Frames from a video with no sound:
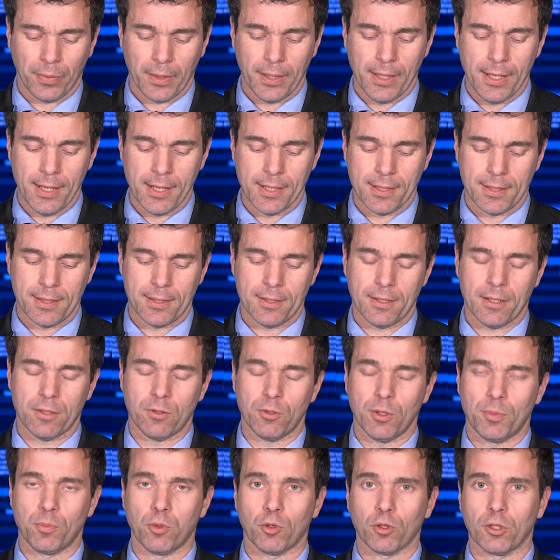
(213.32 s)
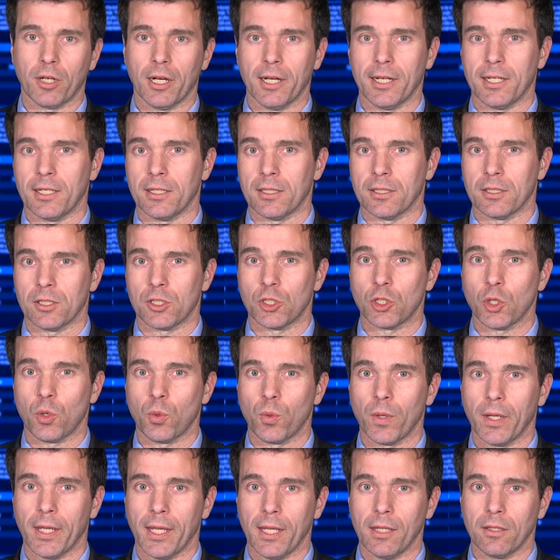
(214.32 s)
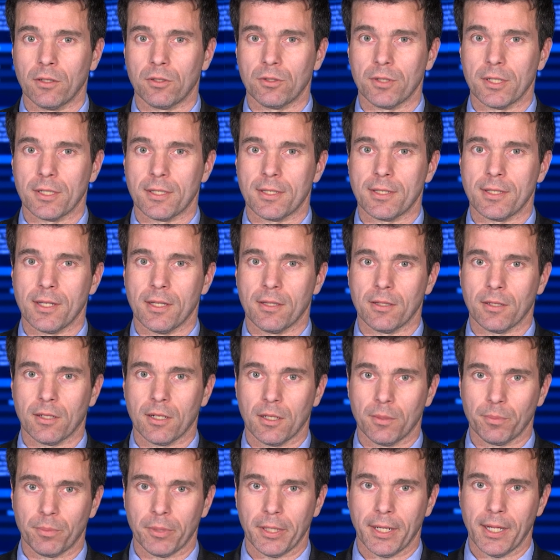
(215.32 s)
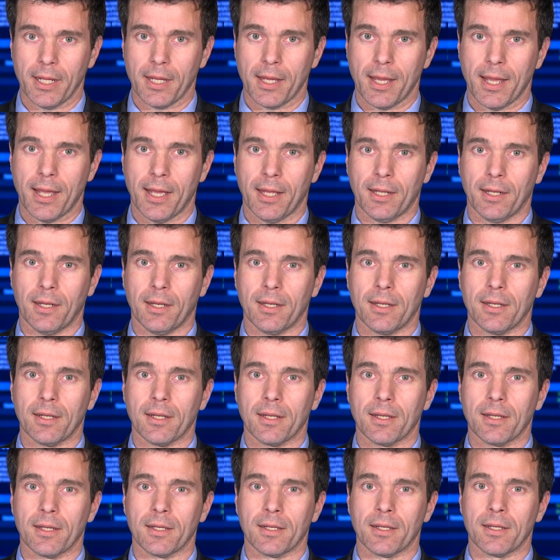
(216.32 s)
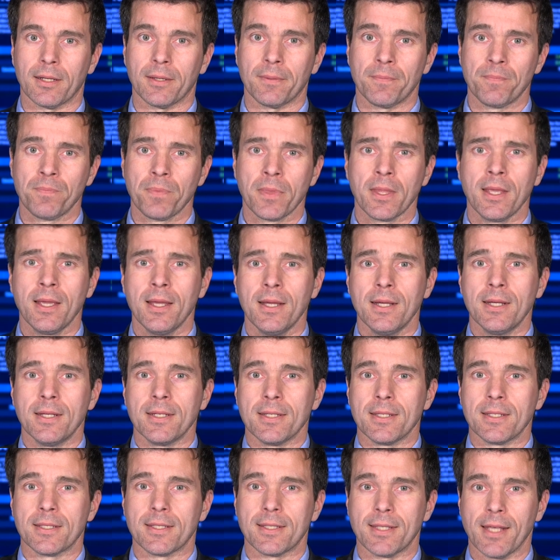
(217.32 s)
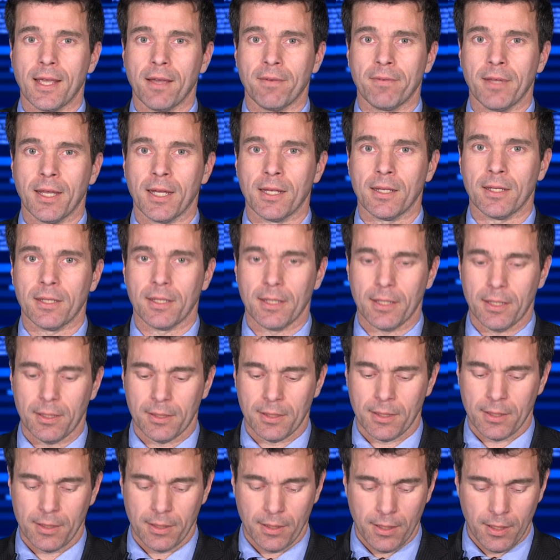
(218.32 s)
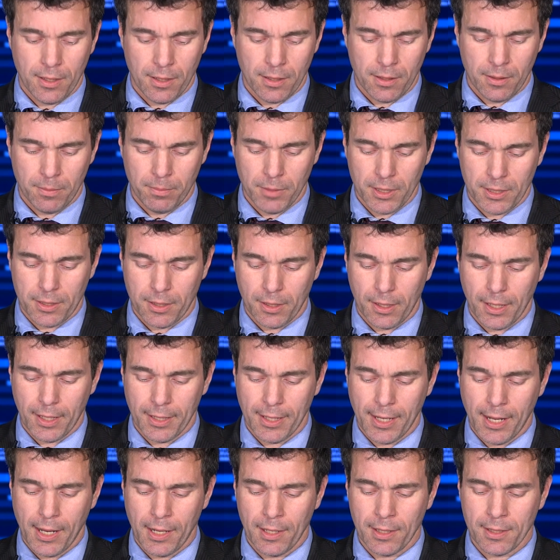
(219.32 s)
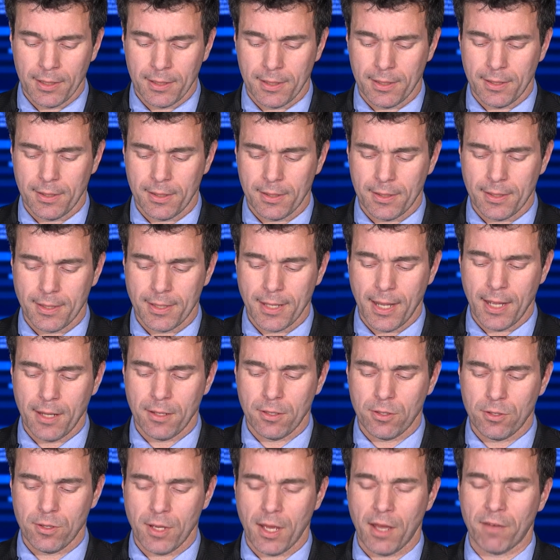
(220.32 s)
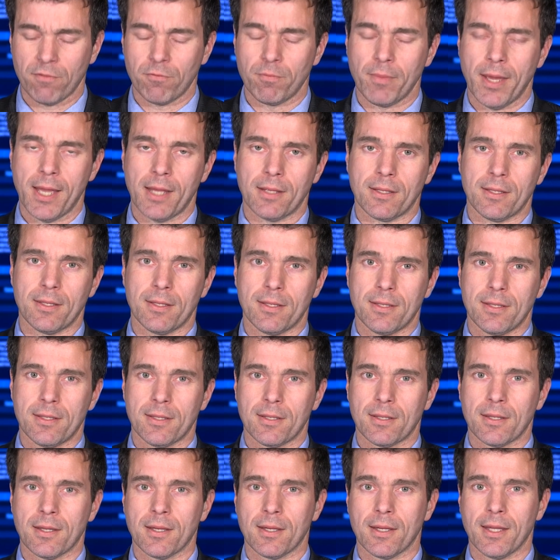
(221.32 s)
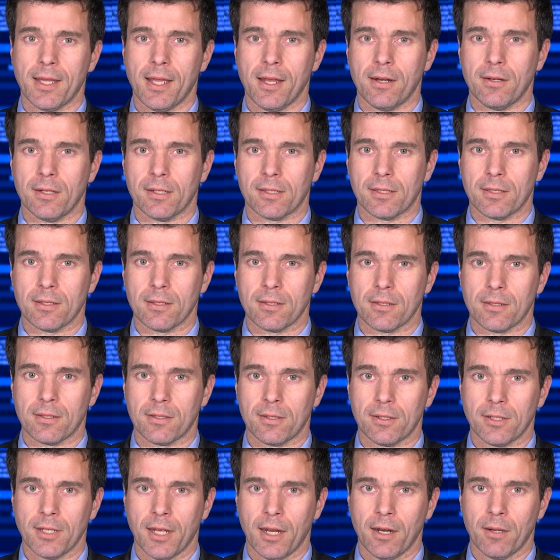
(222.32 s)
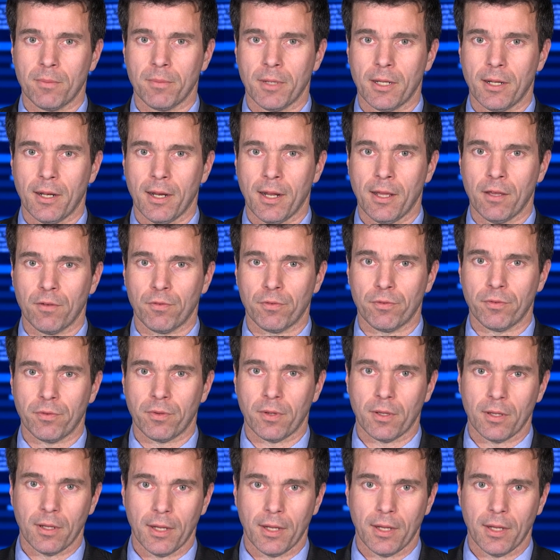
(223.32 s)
is reportedly showing interest in the company. And Cevian, Mr. Gardell is said to have met Ericsson's chairman Leif